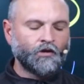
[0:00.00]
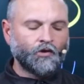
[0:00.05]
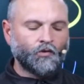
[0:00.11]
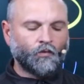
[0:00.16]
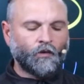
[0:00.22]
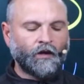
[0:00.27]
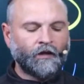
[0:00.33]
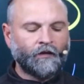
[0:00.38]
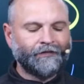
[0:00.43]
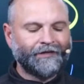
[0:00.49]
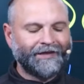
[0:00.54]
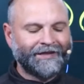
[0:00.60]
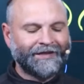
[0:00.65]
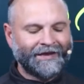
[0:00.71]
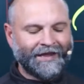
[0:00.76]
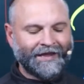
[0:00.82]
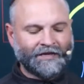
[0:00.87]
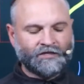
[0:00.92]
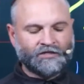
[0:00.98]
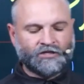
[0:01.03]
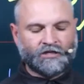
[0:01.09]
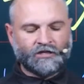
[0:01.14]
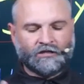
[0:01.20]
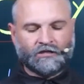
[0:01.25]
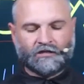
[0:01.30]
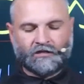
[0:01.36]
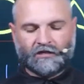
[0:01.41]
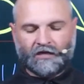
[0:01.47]
Well, in
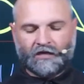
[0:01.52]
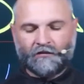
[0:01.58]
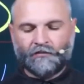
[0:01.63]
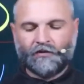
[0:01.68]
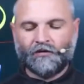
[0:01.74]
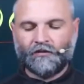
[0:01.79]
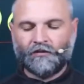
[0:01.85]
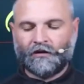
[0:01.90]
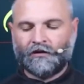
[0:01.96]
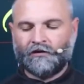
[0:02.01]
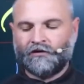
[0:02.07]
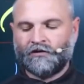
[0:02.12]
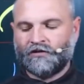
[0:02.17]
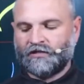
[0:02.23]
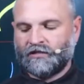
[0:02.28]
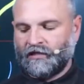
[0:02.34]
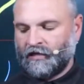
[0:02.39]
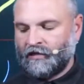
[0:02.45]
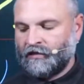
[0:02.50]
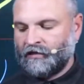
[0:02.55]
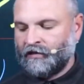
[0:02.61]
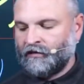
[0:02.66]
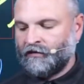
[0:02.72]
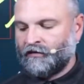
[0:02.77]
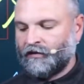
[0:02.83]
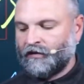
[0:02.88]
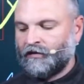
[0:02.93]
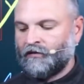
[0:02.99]
ancient Hebrew understanding,
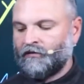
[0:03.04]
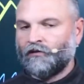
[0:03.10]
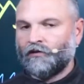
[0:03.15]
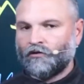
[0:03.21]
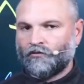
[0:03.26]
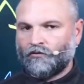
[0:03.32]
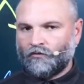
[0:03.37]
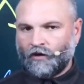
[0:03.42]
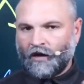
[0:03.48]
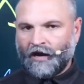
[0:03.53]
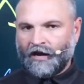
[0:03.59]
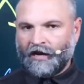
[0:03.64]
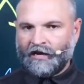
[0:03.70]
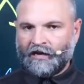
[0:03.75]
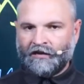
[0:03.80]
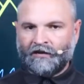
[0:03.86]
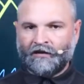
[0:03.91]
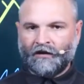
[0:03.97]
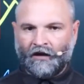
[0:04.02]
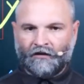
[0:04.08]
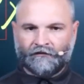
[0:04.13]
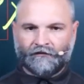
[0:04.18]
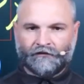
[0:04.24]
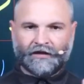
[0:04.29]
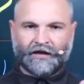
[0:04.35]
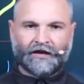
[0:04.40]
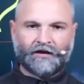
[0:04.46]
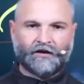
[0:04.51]
then the writing of
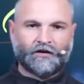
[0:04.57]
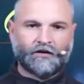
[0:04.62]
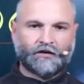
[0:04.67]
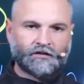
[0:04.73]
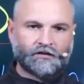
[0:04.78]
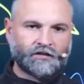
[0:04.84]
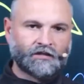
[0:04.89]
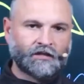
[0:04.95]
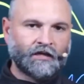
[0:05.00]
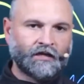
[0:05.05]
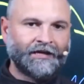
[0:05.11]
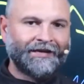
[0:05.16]
letters